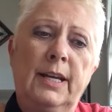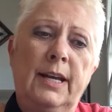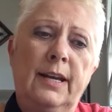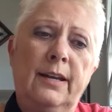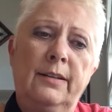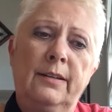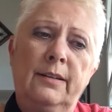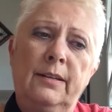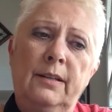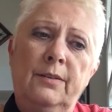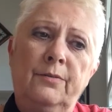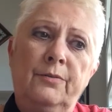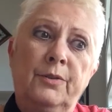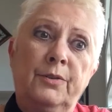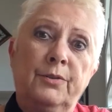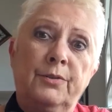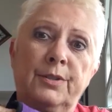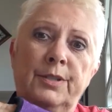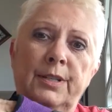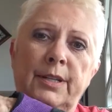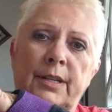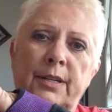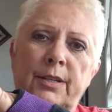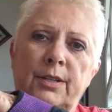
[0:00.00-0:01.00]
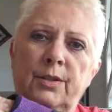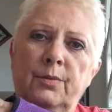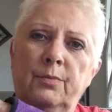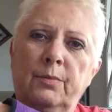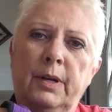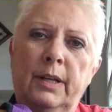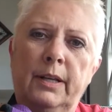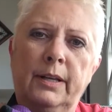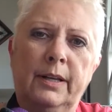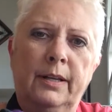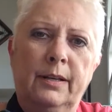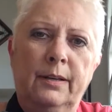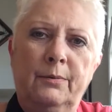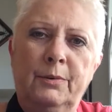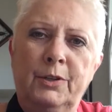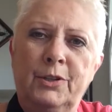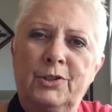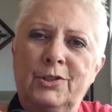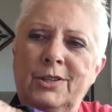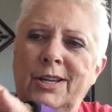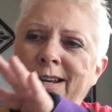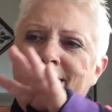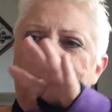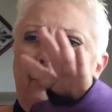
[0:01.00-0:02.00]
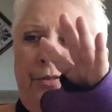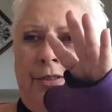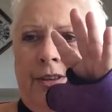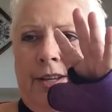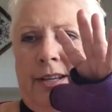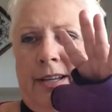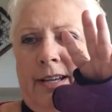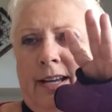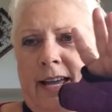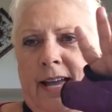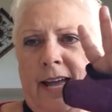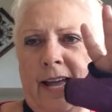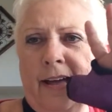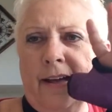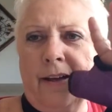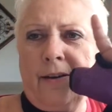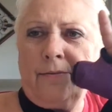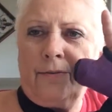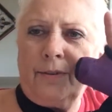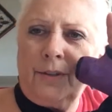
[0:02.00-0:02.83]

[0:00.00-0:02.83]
down if there's any swelling, which I don't think I have.